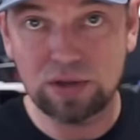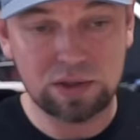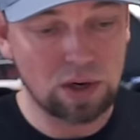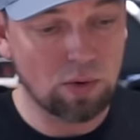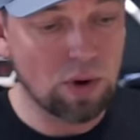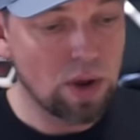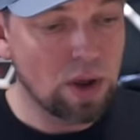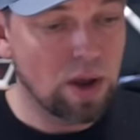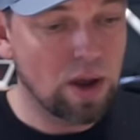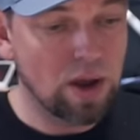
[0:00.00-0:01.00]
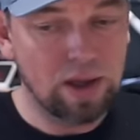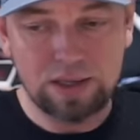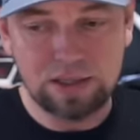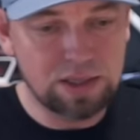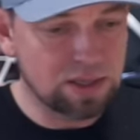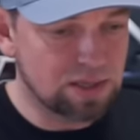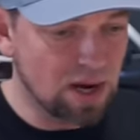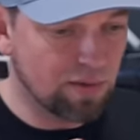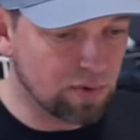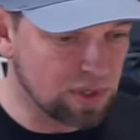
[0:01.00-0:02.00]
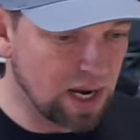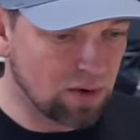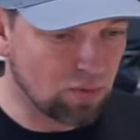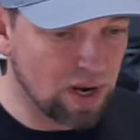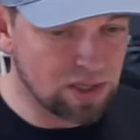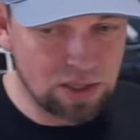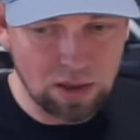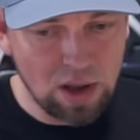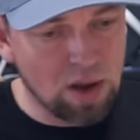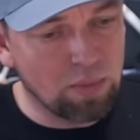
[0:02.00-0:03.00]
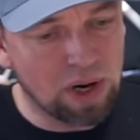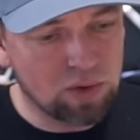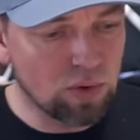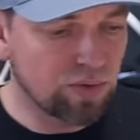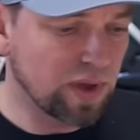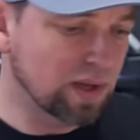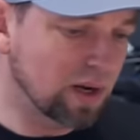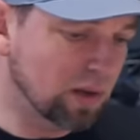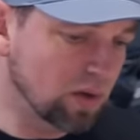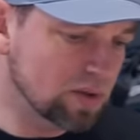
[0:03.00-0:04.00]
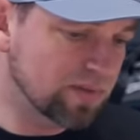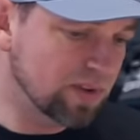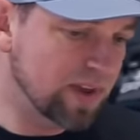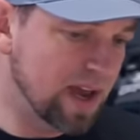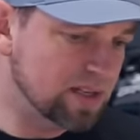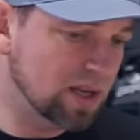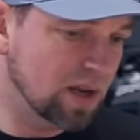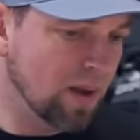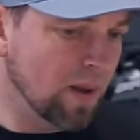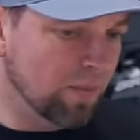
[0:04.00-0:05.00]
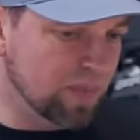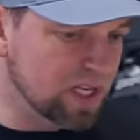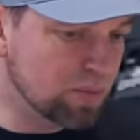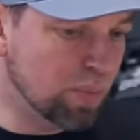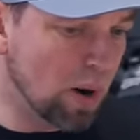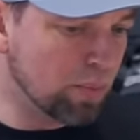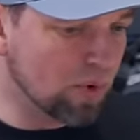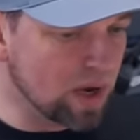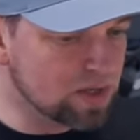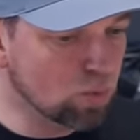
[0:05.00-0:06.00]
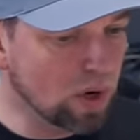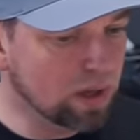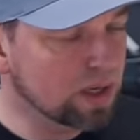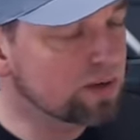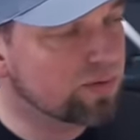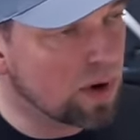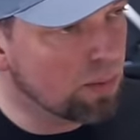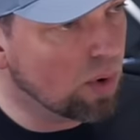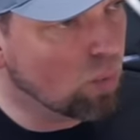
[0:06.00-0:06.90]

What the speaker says: it, so it's just there for decoration, but I do think that it looks fantastic. This bumper as well is from